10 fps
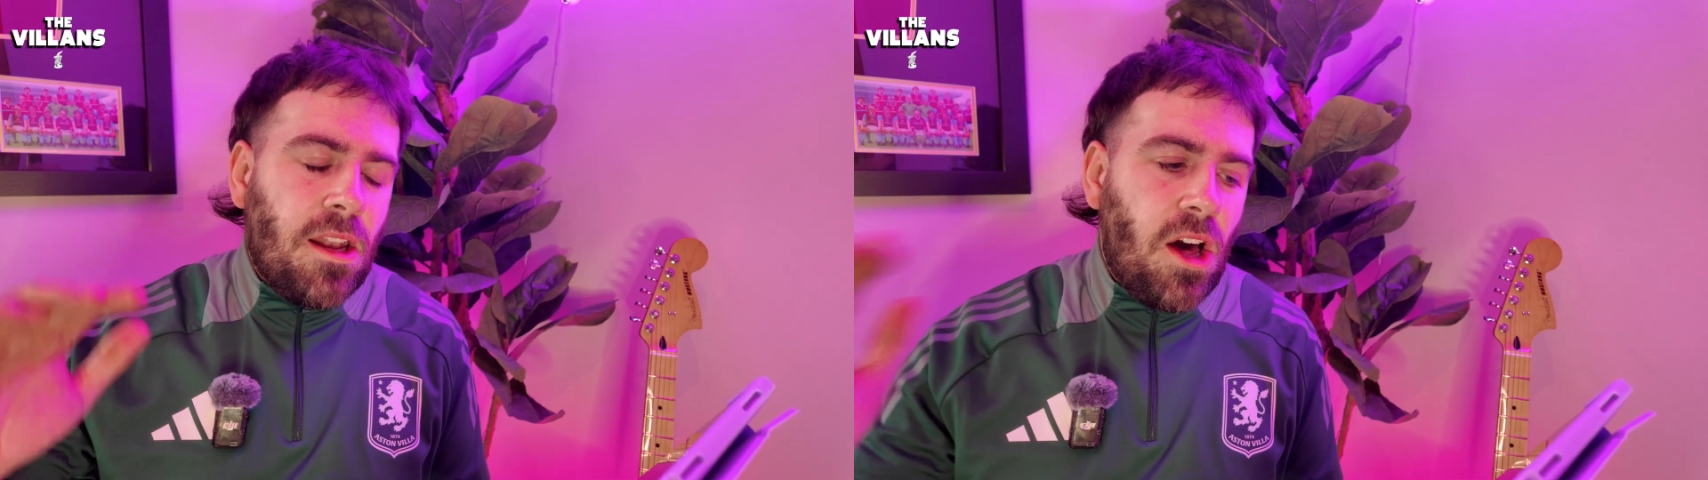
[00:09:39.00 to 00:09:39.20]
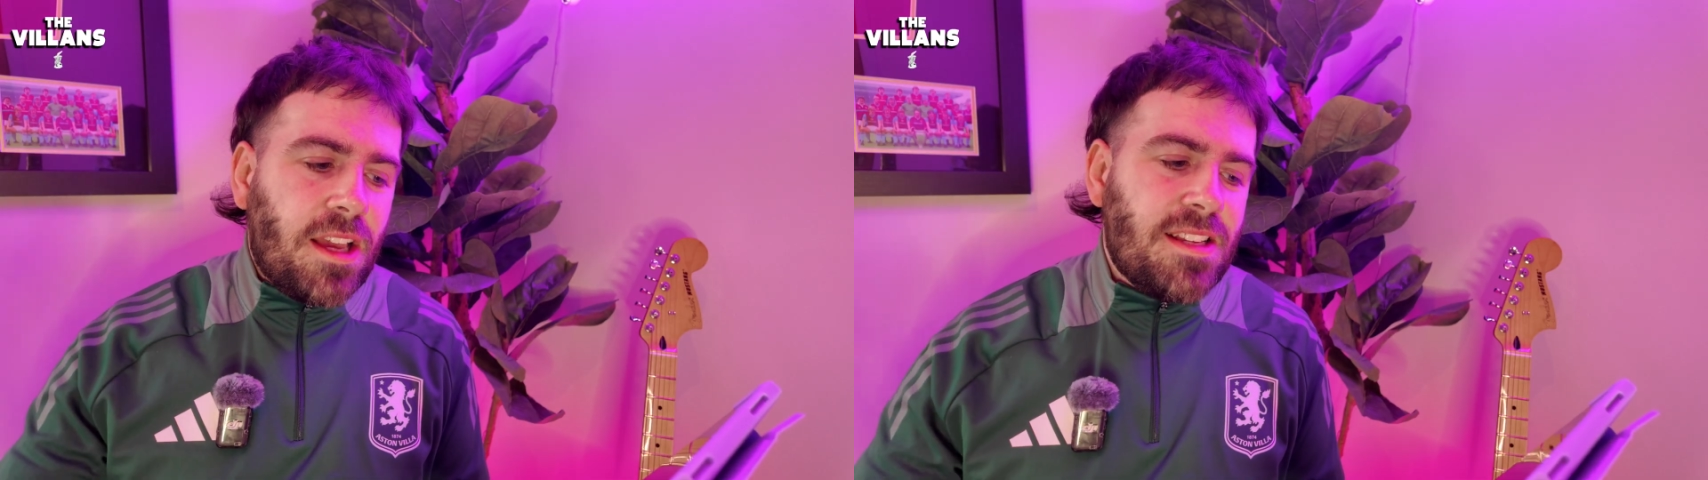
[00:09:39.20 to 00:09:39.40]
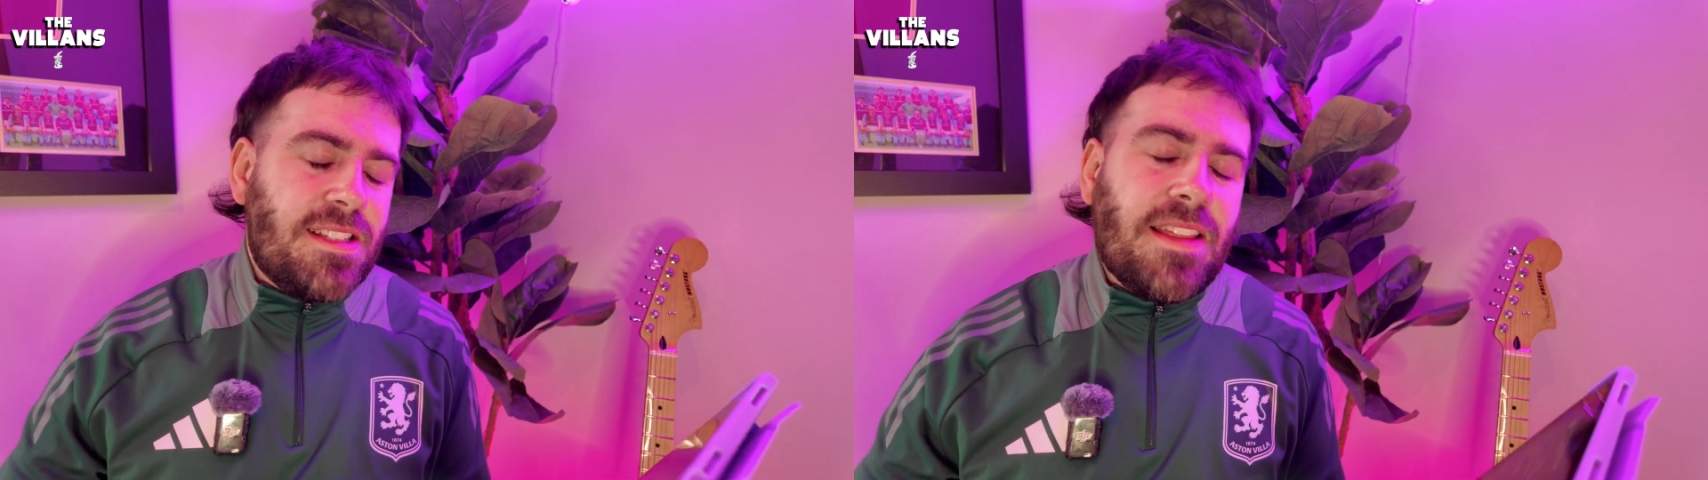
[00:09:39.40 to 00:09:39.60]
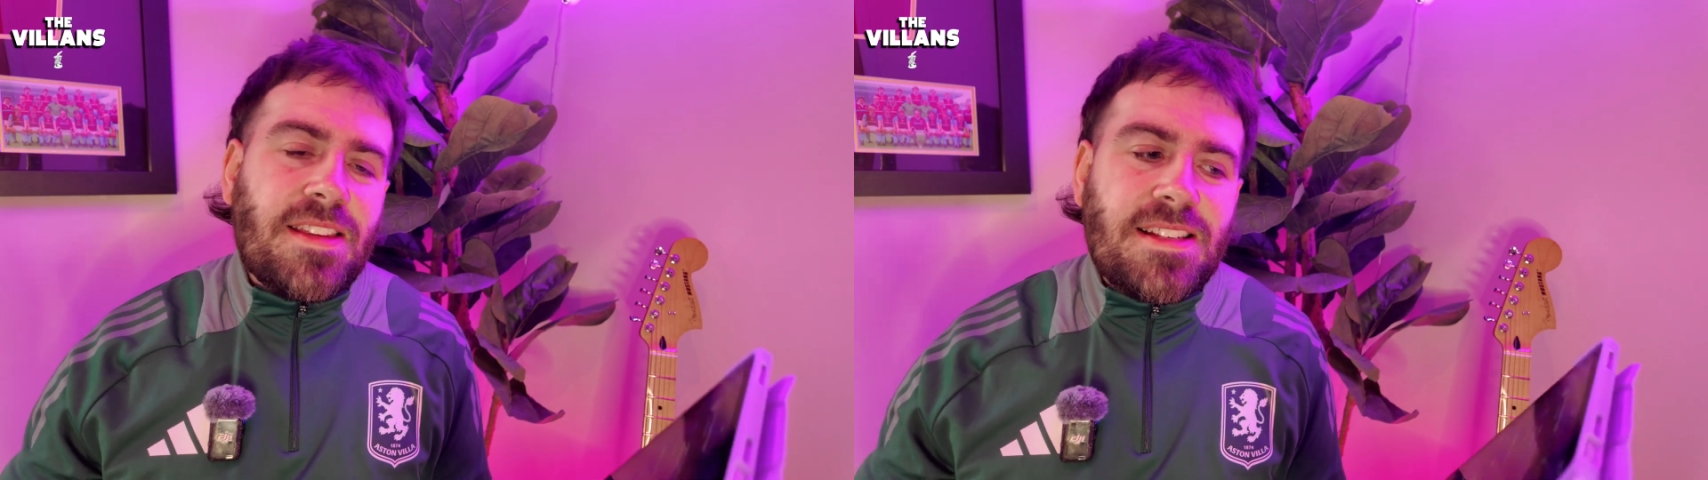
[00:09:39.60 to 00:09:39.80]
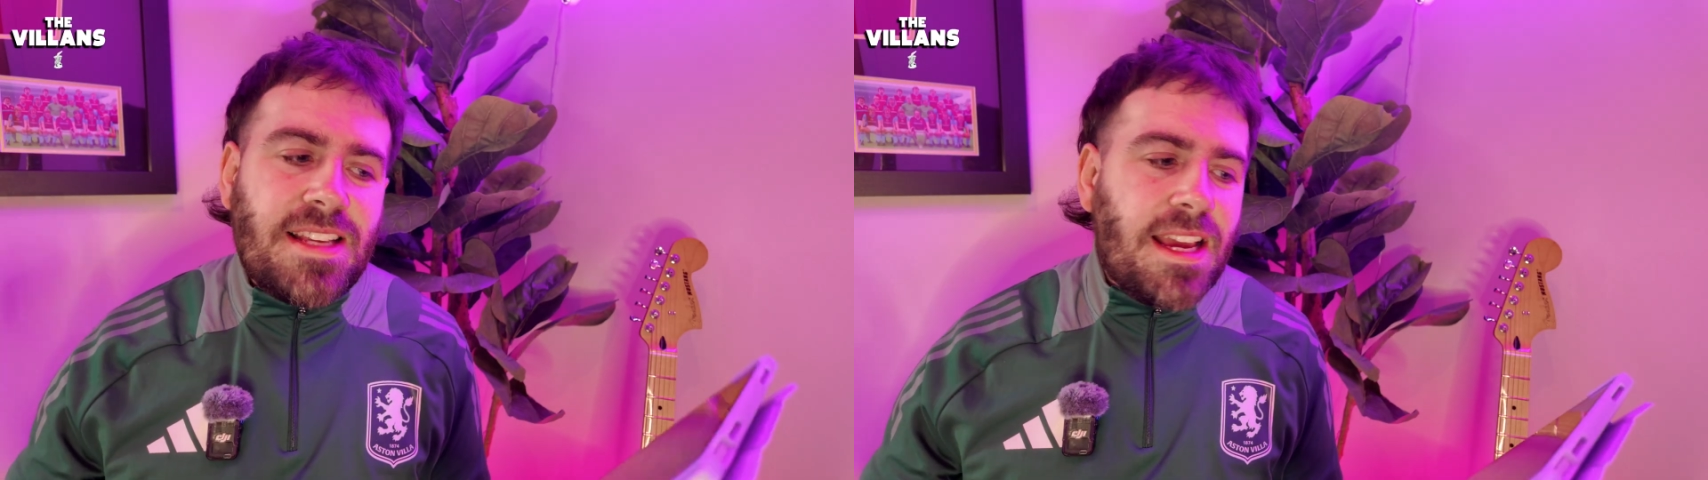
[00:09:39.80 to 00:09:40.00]
Like I said,
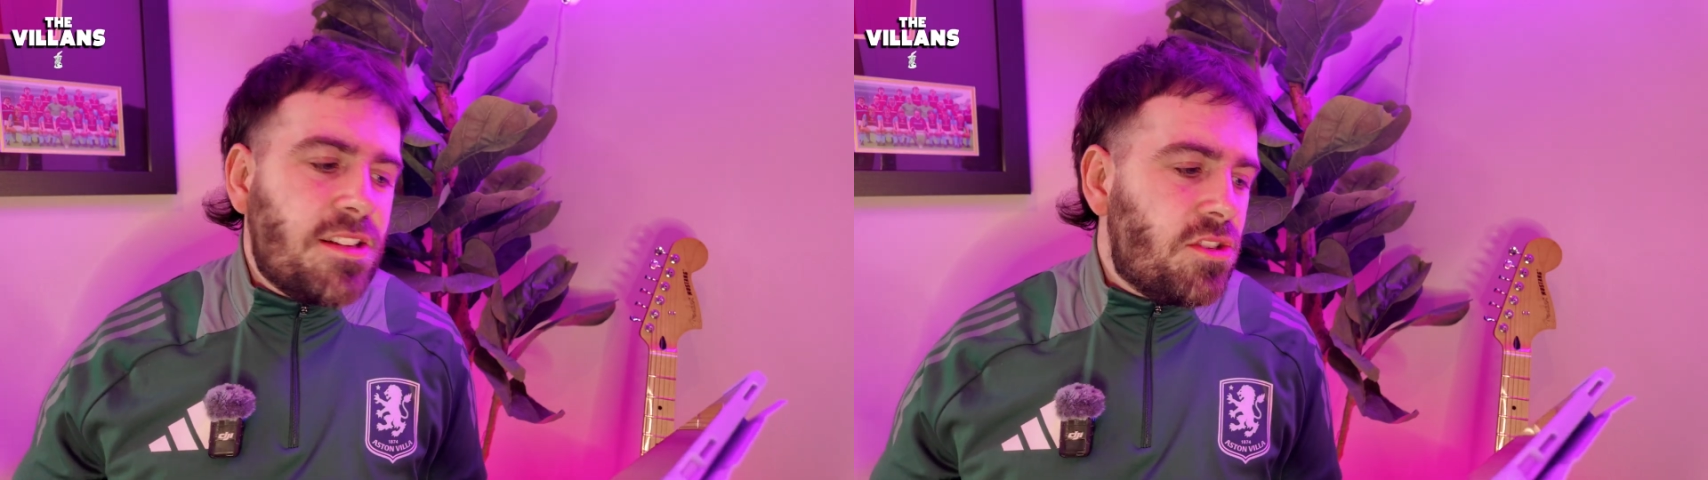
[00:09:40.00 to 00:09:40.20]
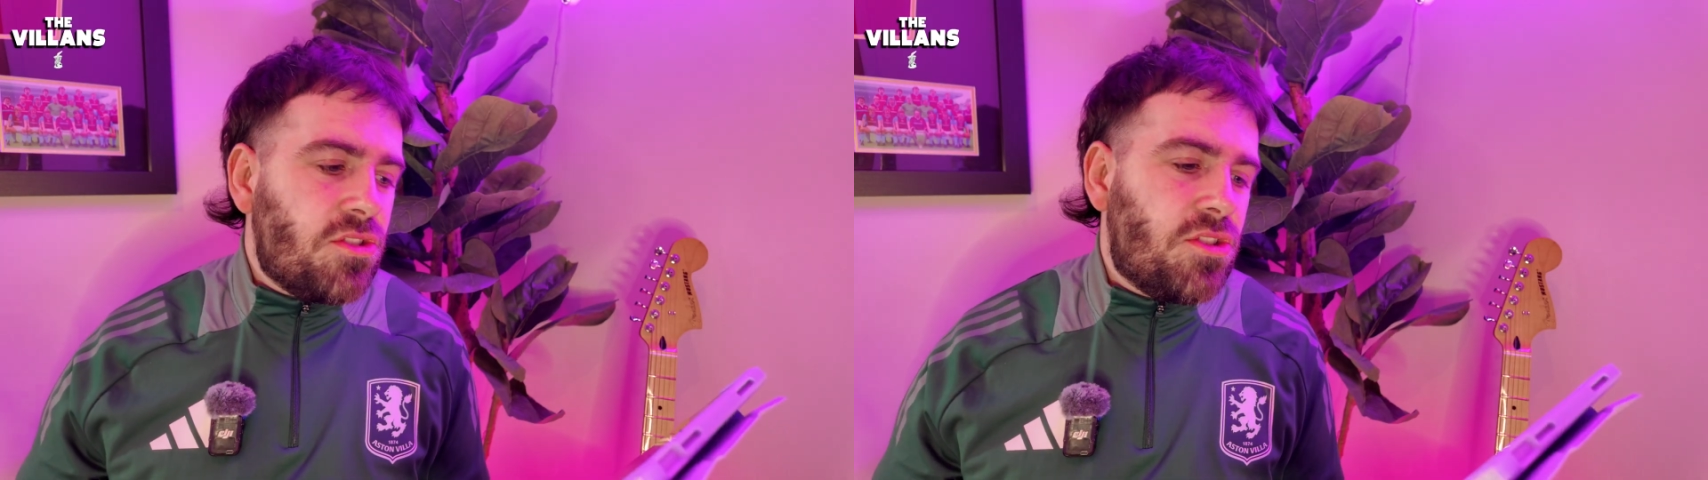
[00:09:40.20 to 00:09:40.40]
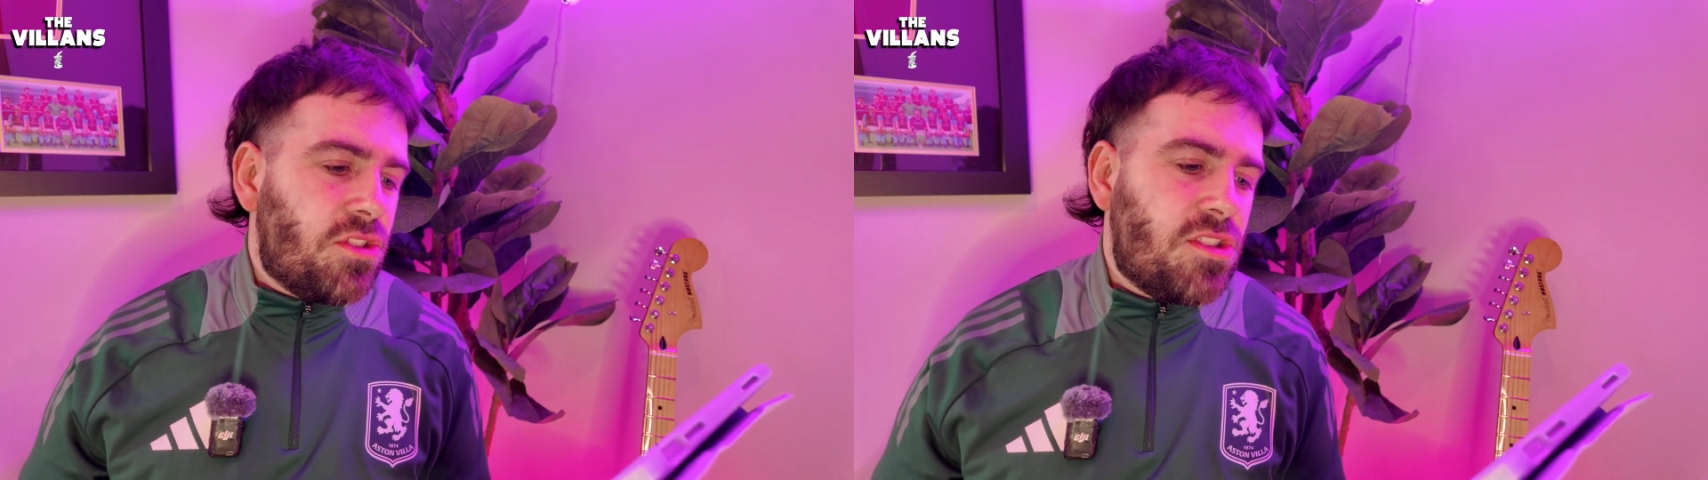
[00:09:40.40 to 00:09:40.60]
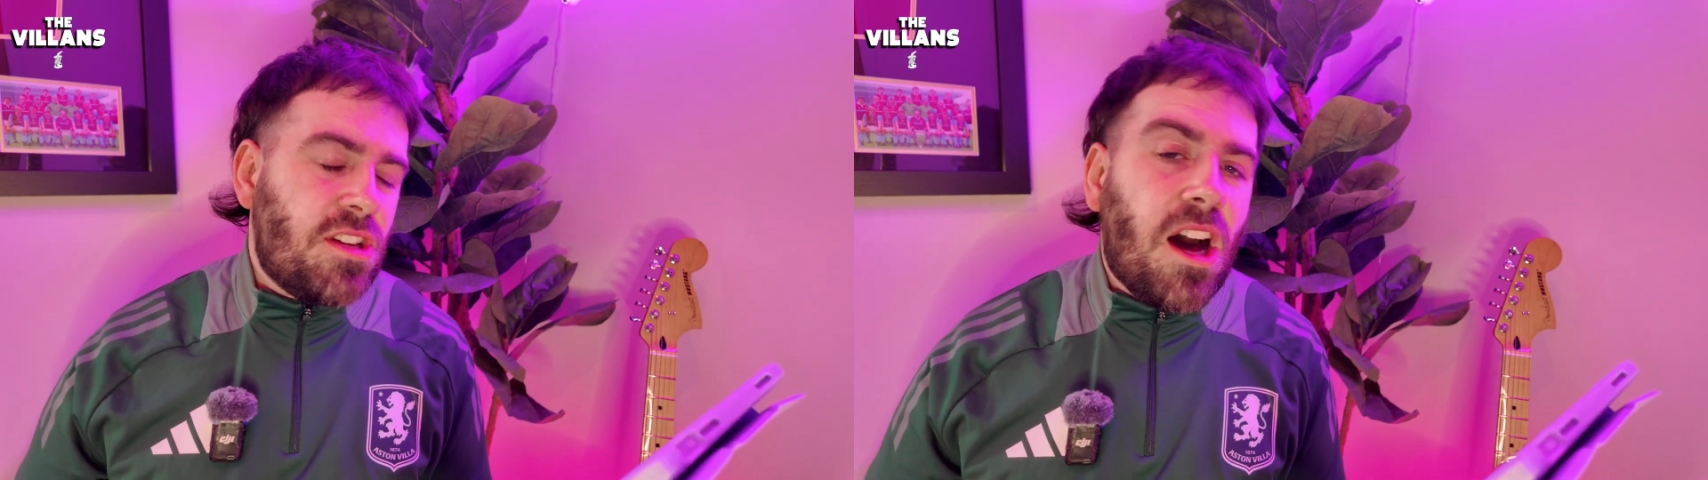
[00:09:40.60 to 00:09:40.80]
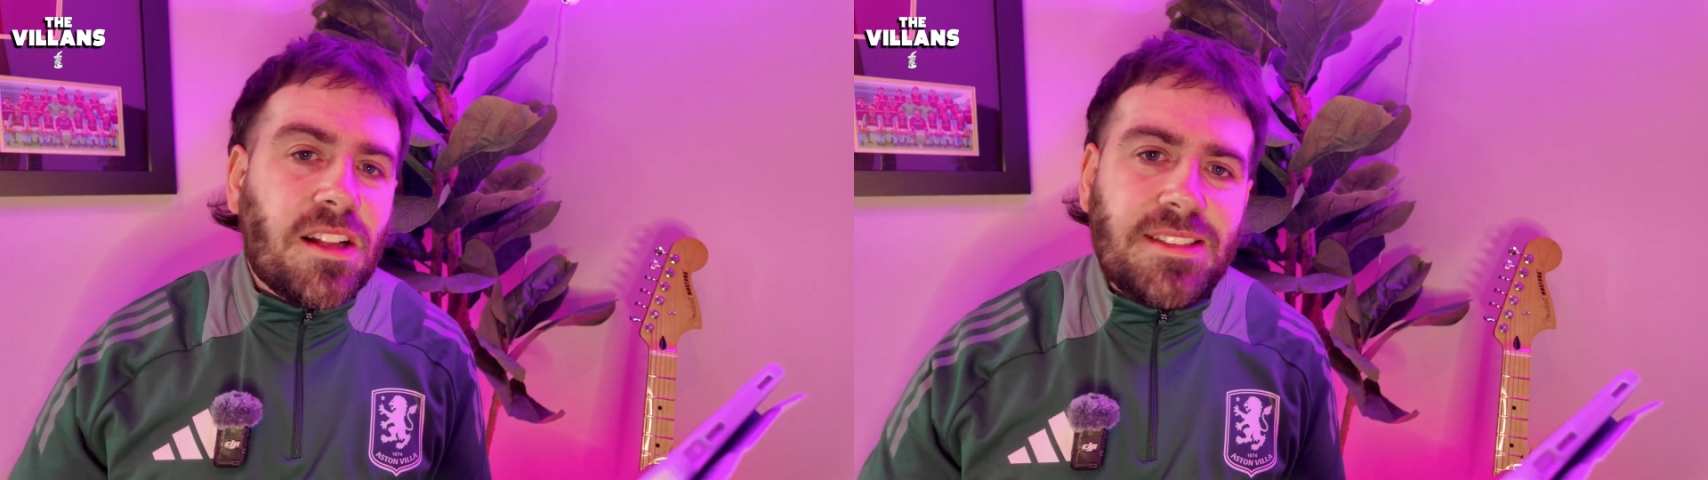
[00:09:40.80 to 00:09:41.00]
the season's just
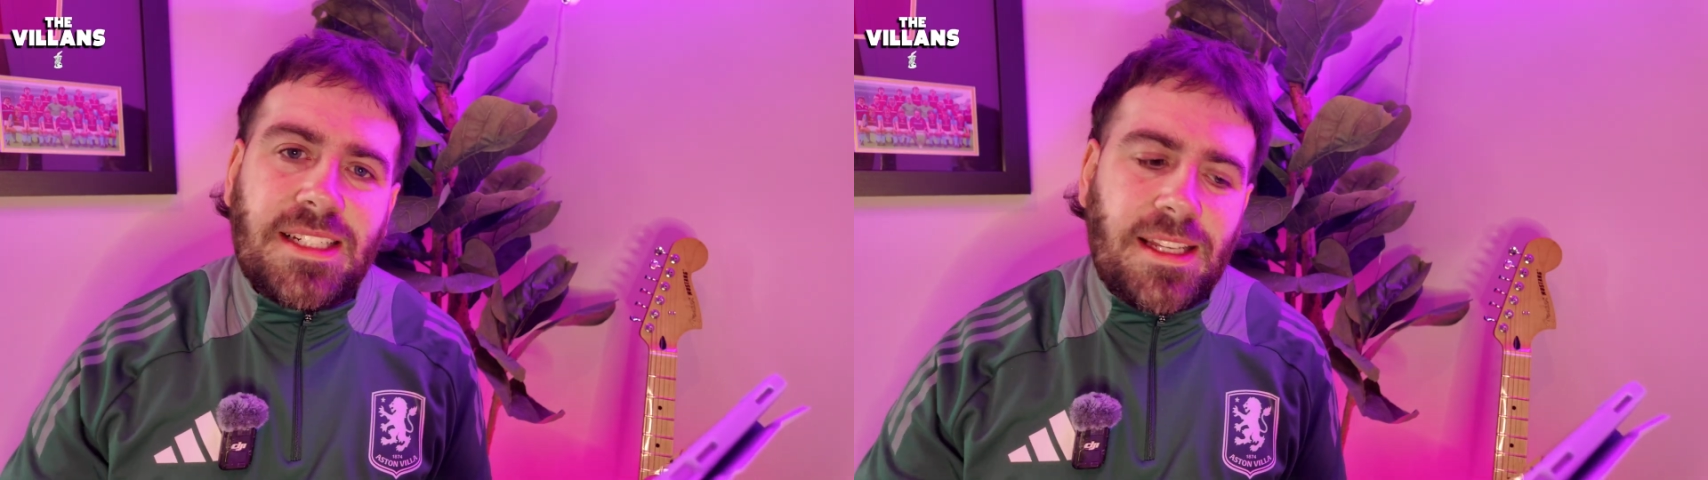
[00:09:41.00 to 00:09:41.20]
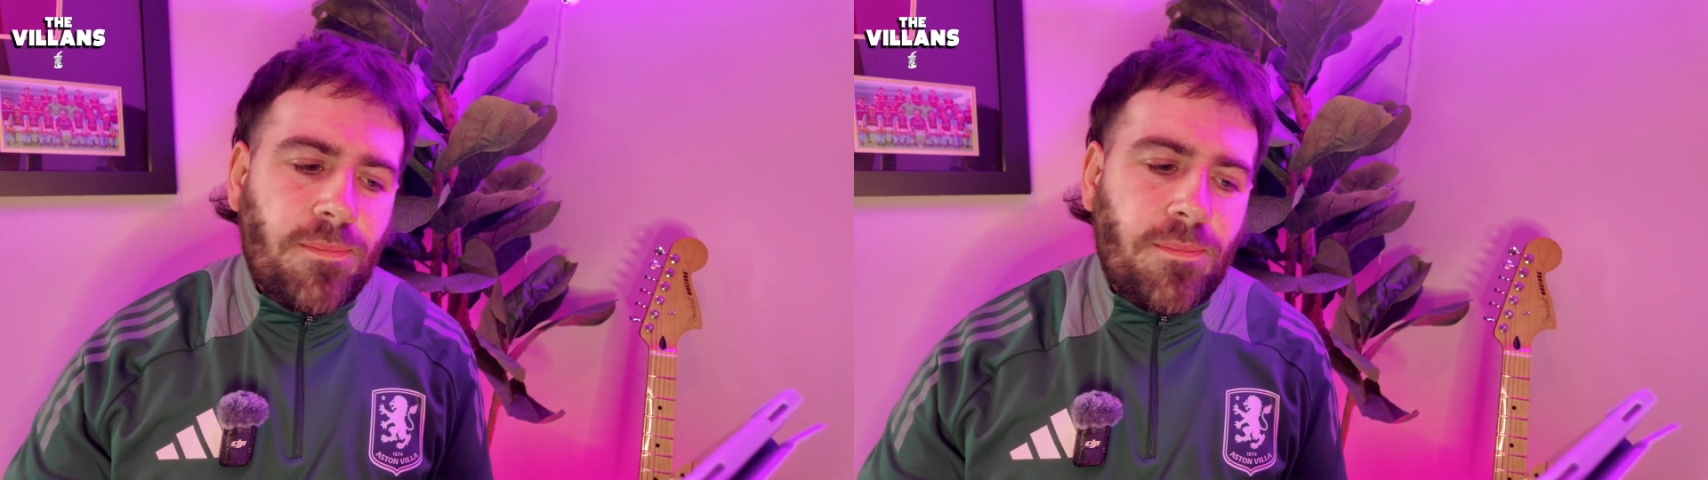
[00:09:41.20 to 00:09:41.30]
started